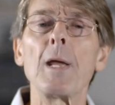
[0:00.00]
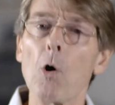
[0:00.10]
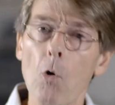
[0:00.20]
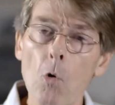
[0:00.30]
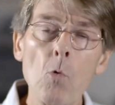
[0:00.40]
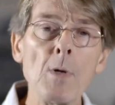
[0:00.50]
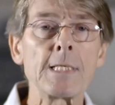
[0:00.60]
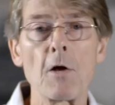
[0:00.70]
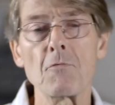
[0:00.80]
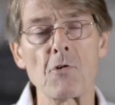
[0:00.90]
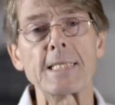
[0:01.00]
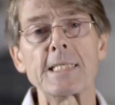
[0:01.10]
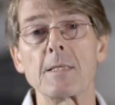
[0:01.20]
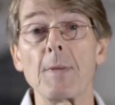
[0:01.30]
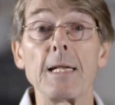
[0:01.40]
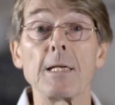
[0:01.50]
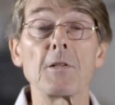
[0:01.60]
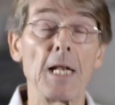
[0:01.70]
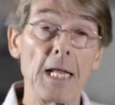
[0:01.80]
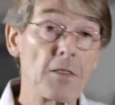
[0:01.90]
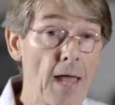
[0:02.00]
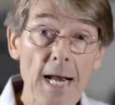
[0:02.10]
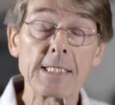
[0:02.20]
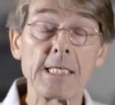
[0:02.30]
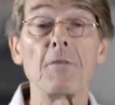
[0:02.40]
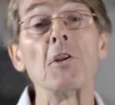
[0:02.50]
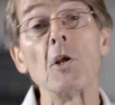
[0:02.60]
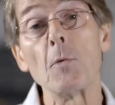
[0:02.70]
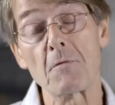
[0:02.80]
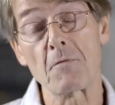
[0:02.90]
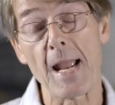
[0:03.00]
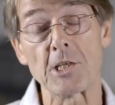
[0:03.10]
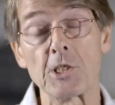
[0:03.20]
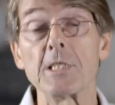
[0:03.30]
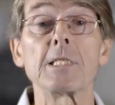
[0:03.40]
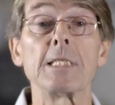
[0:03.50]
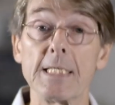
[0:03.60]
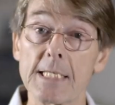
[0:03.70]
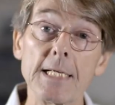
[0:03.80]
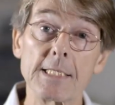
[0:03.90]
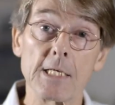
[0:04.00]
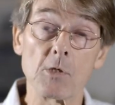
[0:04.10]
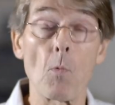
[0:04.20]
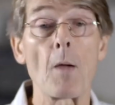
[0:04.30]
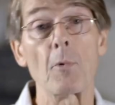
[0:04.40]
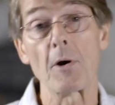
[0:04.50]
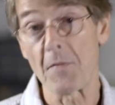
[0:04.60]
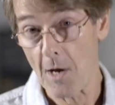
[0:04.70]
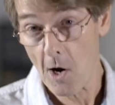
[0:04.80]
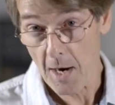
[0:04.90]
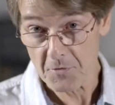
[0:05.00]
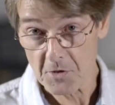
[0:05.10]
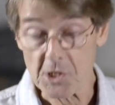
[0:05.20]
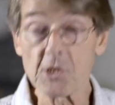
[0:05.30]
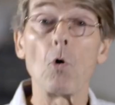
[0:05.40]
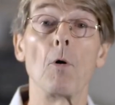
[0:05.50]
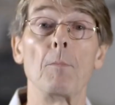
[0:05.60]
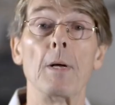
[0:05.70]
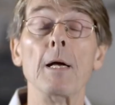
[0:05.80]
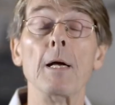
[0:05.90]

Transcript: We always overestimate the lethality of new infectious diseases when we're in the eye of the storm.